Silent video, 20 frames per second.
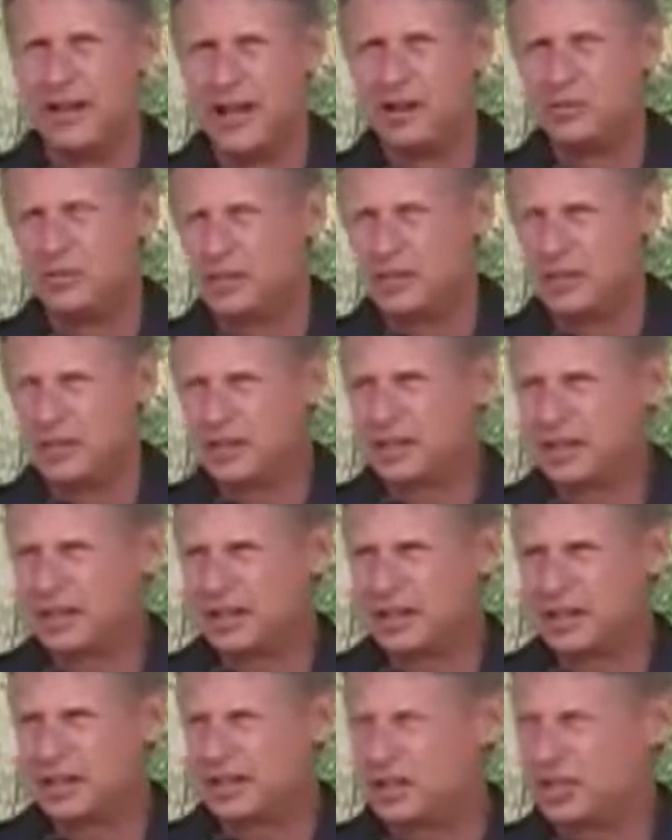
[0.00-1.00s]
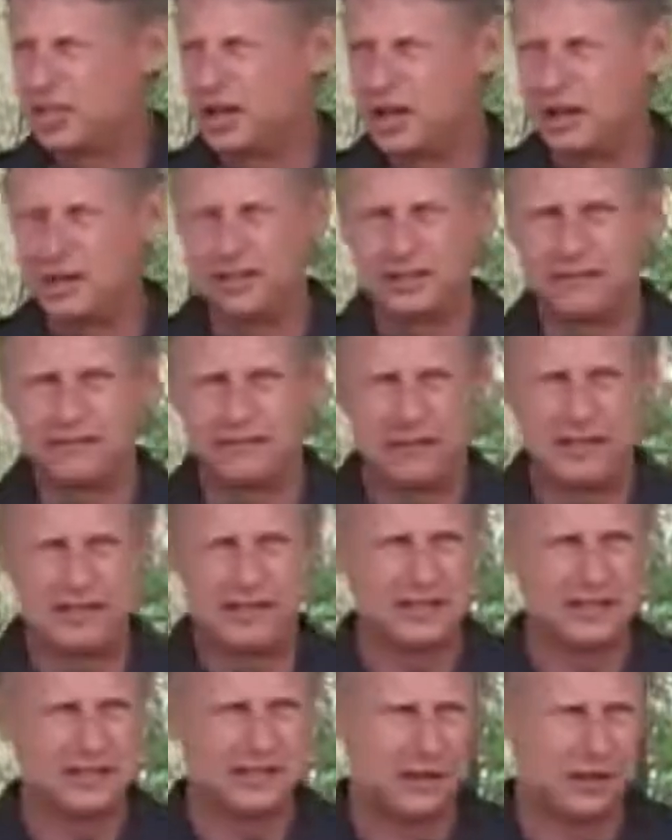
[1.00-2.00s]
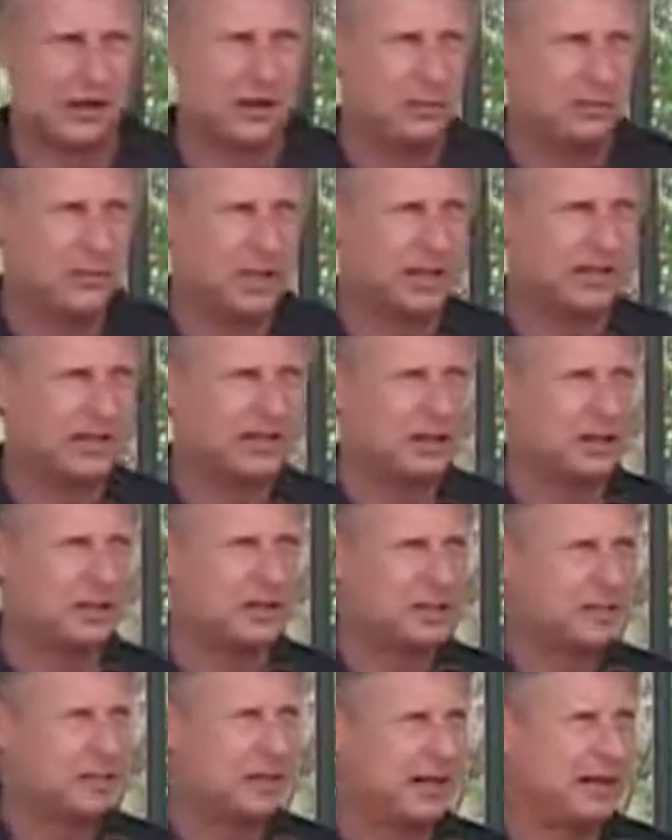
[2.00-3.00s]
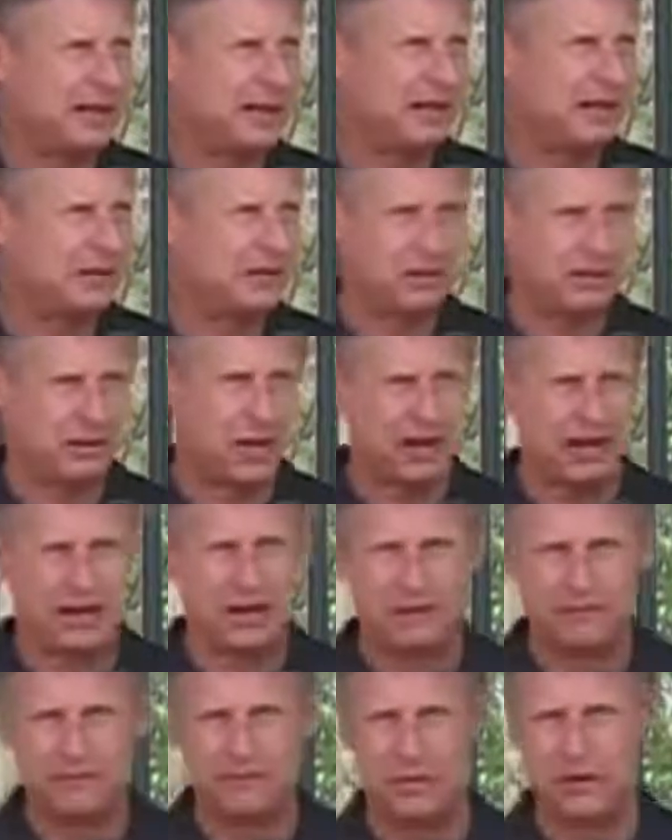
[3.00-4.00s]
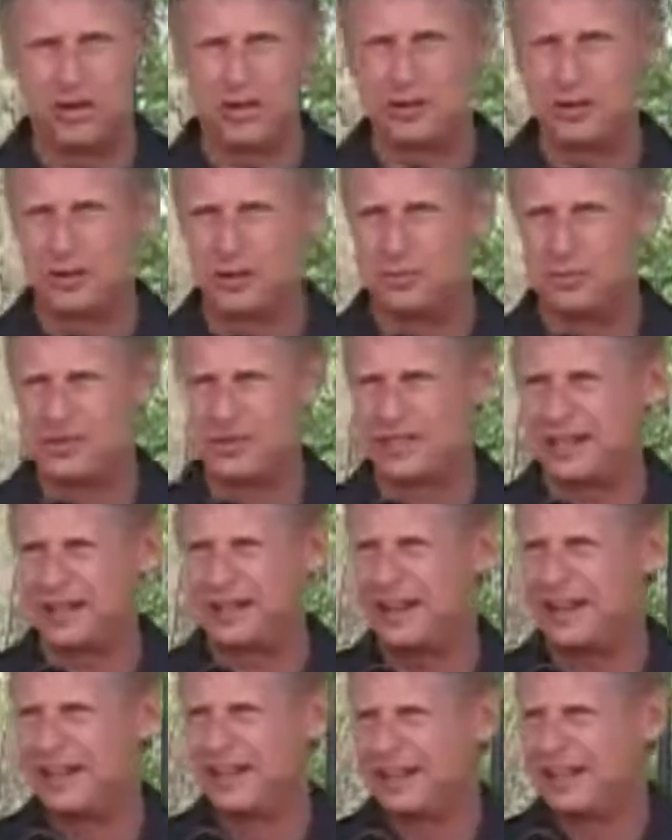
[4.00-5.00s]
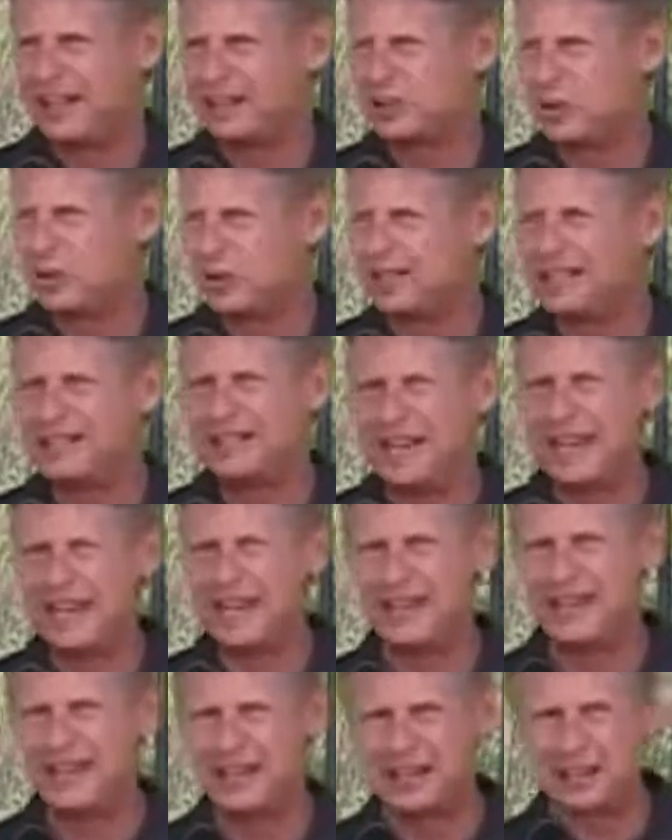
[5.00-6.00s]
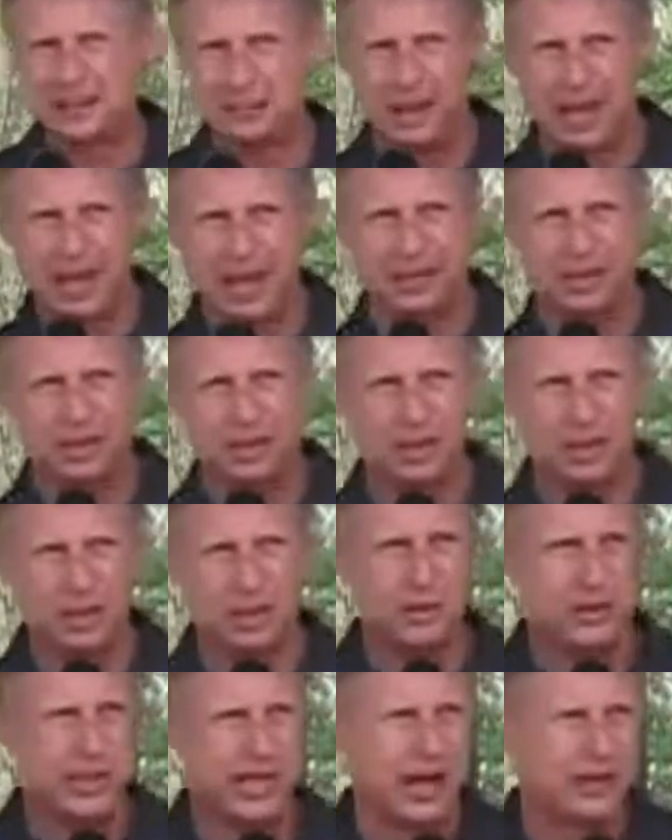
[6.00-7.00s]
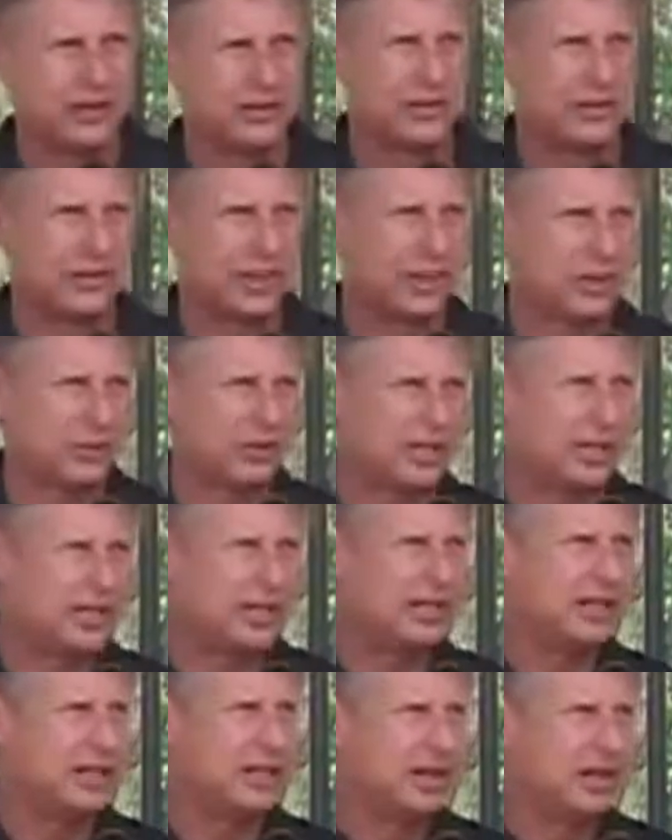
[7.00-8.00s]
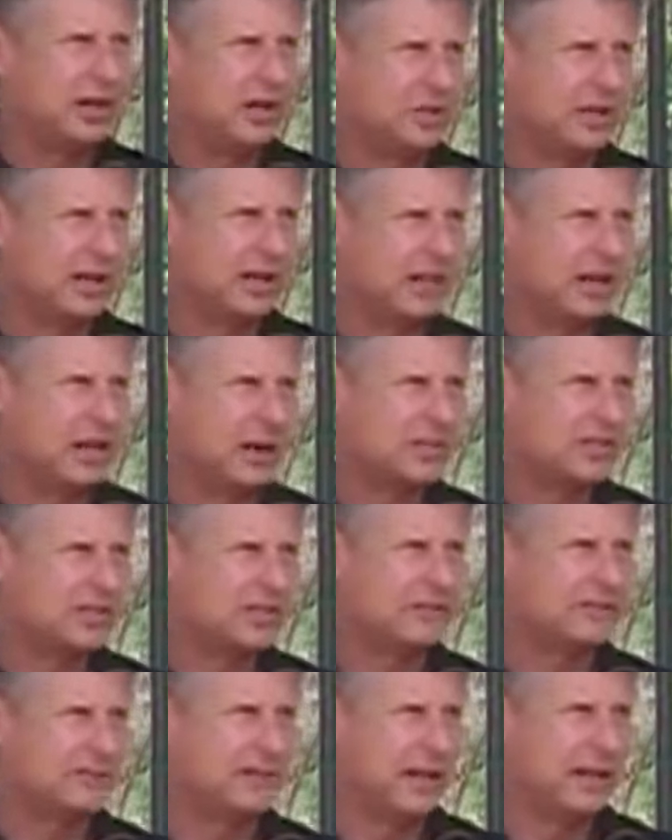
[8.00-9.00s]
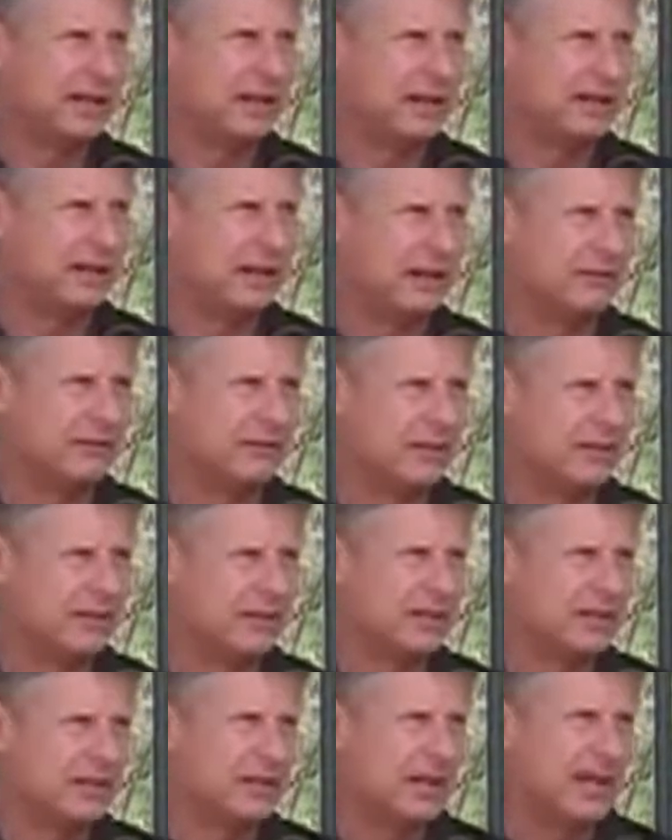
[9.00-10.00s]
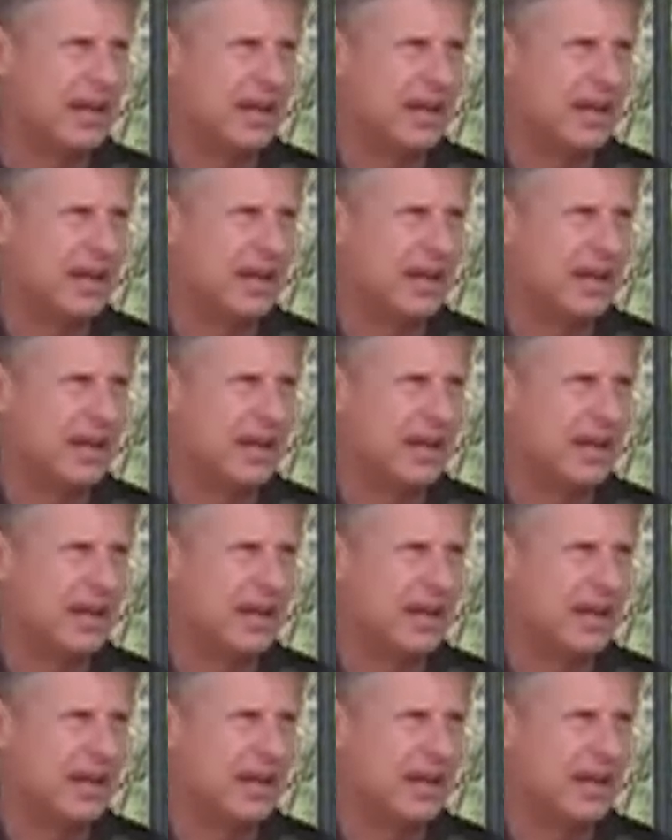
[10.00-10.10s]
And when you think that defense or military spending cutting at 43%, that's only taking us back to 2003 when it comes to funding levels.